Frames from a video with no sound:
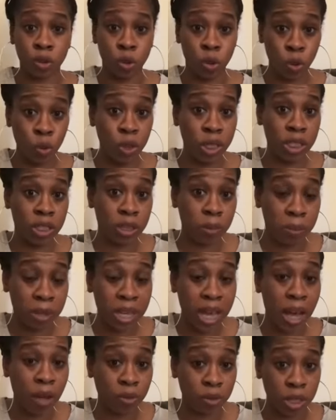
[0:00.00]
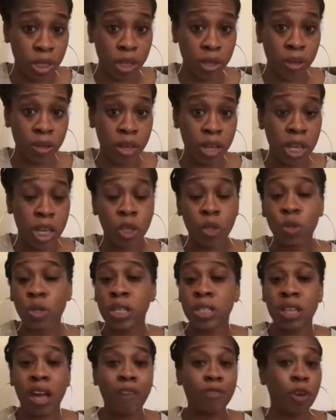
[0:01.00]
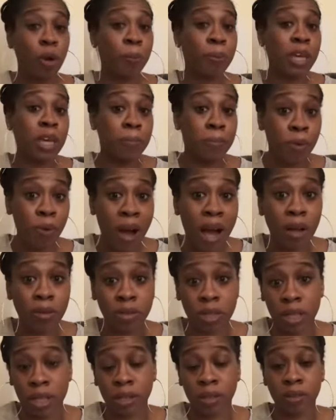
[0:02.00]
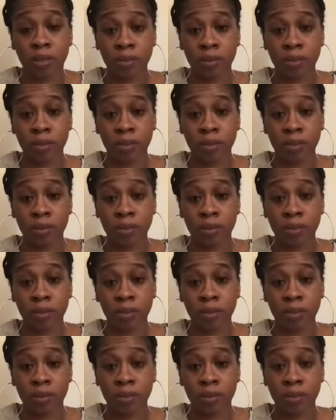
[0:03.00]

You need to be out there. You need to have your people out there.